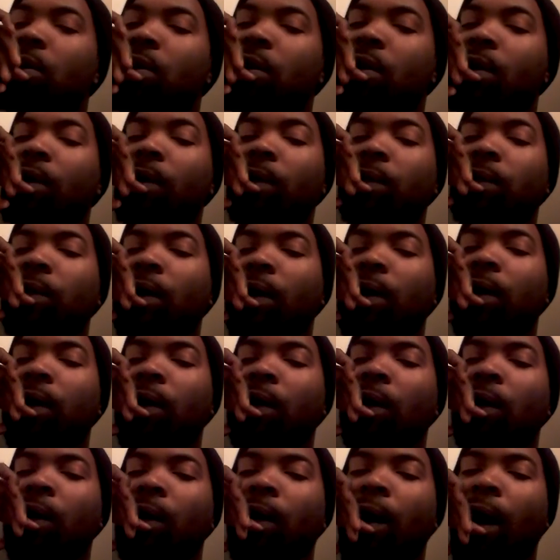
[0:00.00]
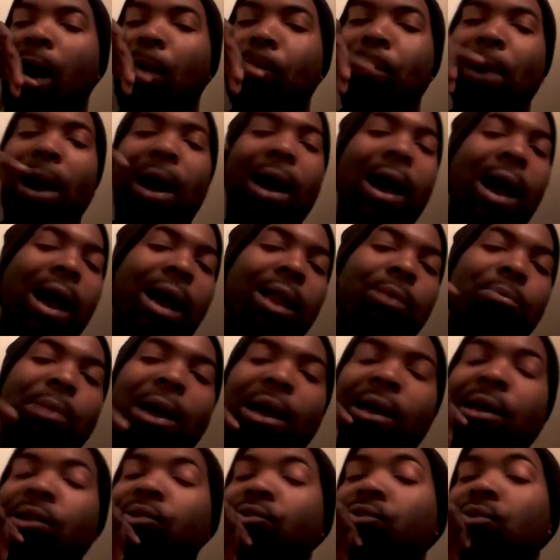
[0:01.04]
And I'll probably holler
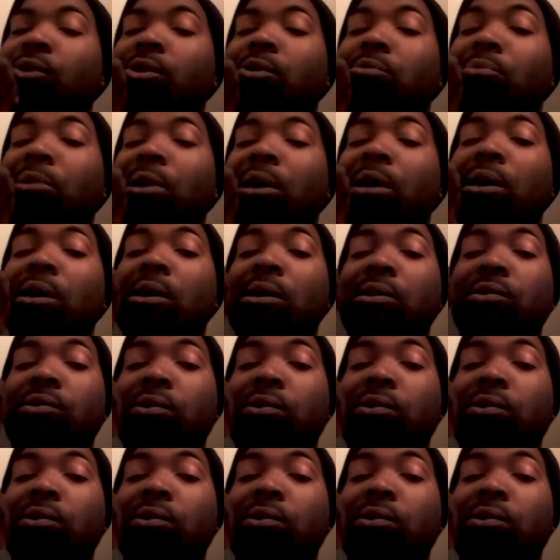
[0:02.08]
back at y'all, man.